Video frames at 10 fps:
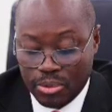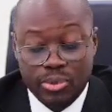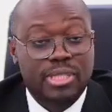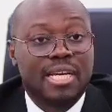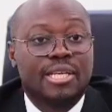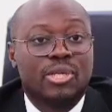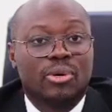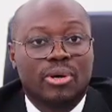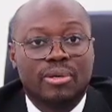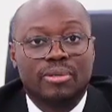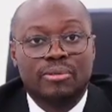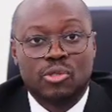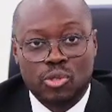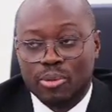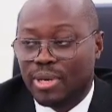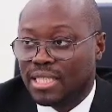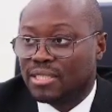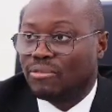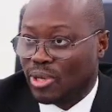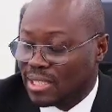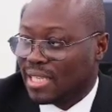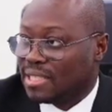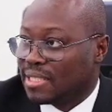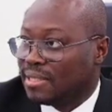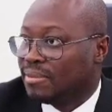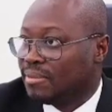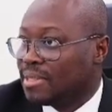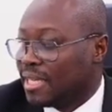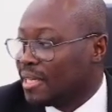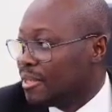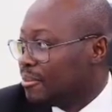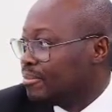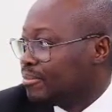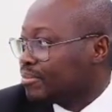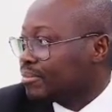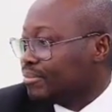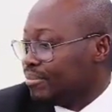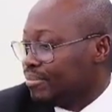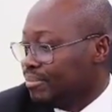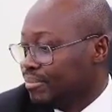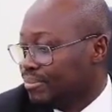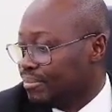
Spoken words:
We thank you all so much for your attention. Thank you.